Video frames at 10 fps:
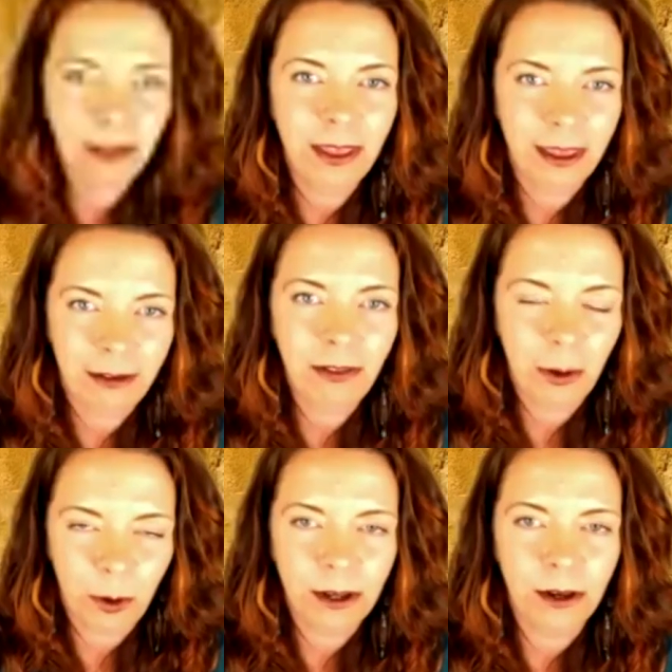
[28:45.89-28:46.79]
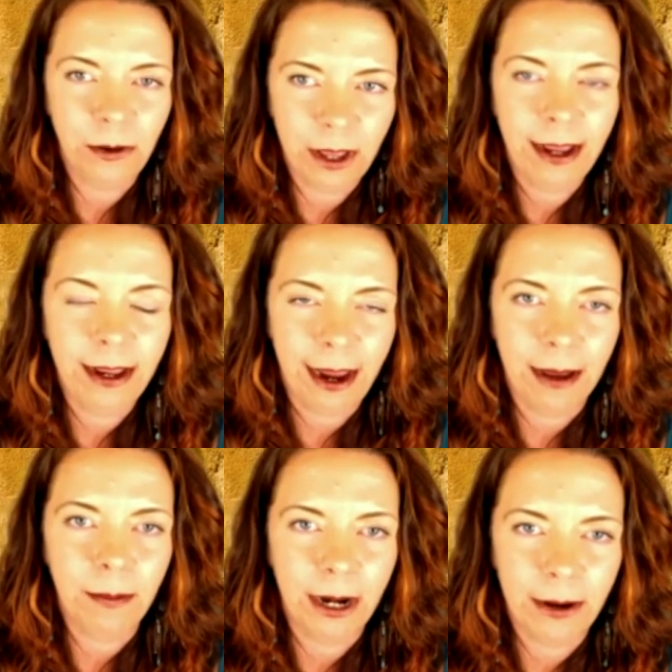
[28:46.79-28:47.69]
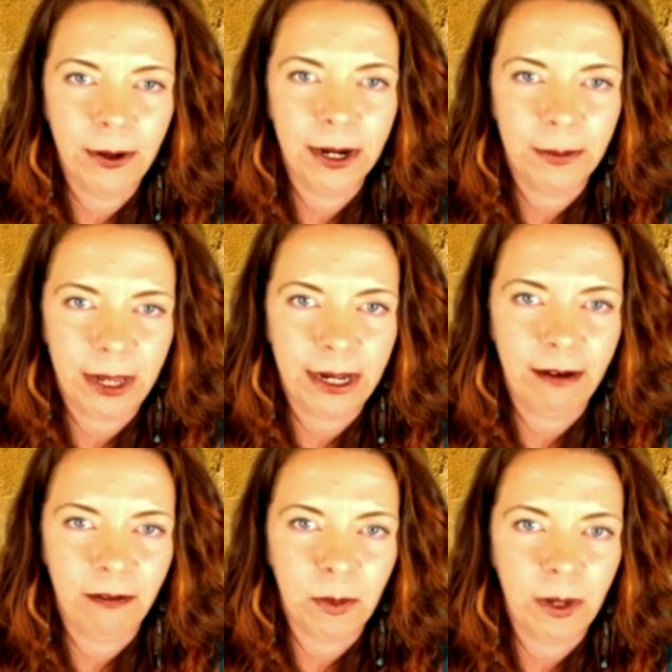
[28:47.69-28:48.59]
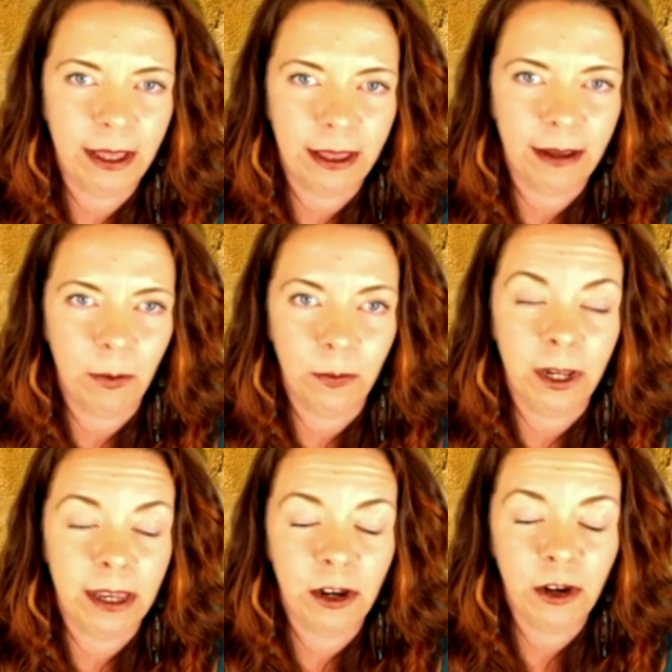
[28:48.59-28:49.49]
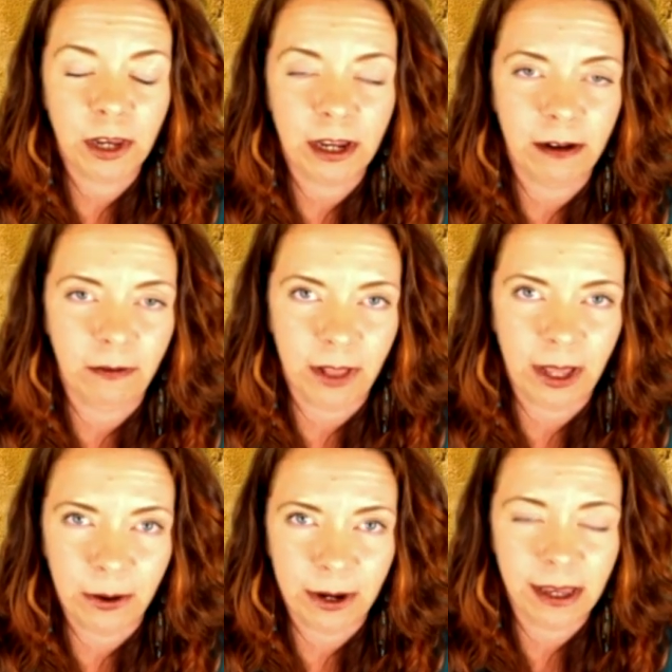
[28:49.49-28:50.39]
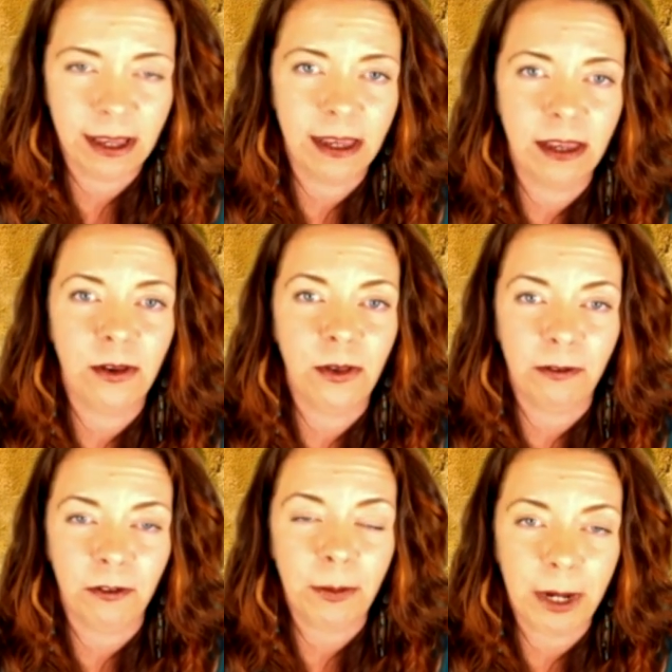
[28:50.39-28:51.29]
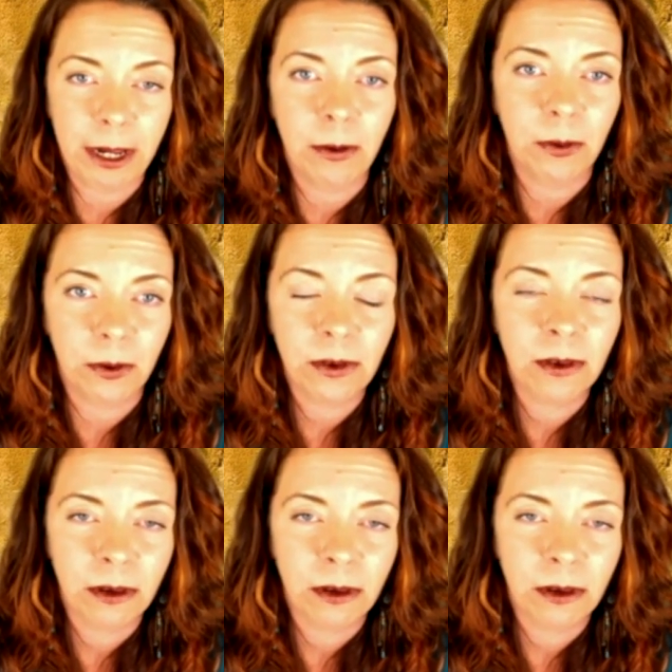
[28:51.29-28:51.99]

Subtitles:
if they want to do that, yeah. But I recommend everybody that is interested in flower essences do the free mini course.